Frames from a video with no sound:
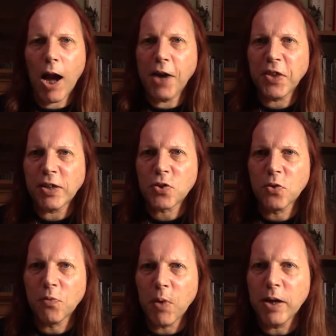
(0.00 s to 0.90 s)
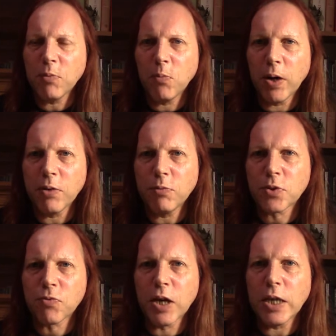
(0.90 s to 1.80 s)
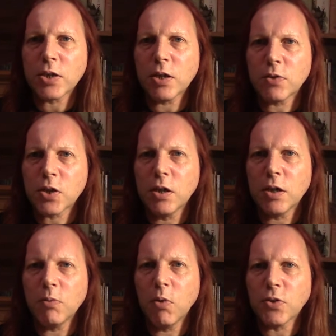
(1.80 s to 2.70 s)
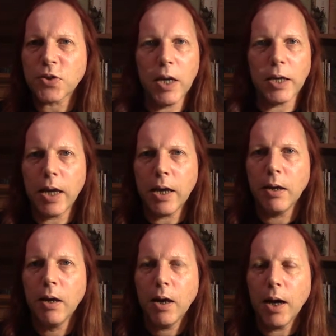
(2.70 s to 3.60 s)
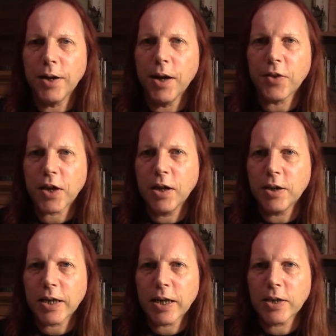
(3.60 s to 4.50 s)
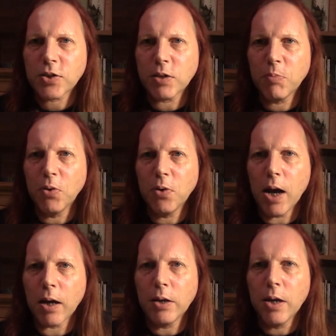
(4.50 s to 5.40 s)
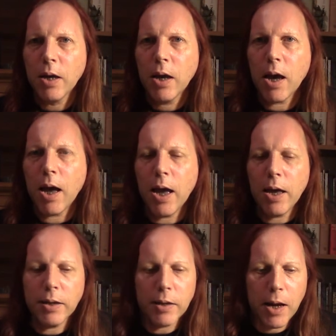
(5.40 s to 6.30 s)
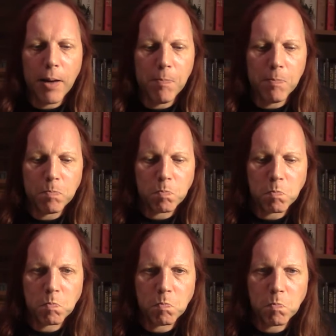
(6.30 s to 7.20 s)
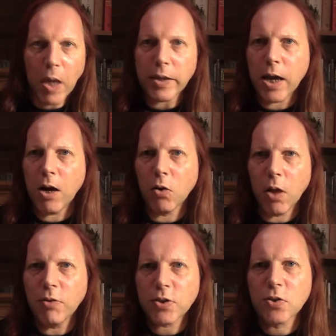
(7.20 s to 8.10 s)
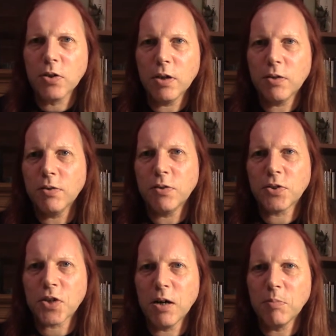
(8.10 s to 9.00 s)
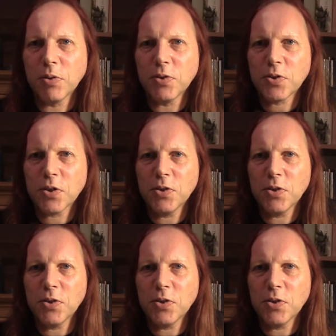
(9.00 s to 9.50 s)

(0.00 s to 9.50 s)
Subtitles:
think sort of when it was released, it certainly was again another kind of classic Port Ellen, and yeah, although it's, the sample has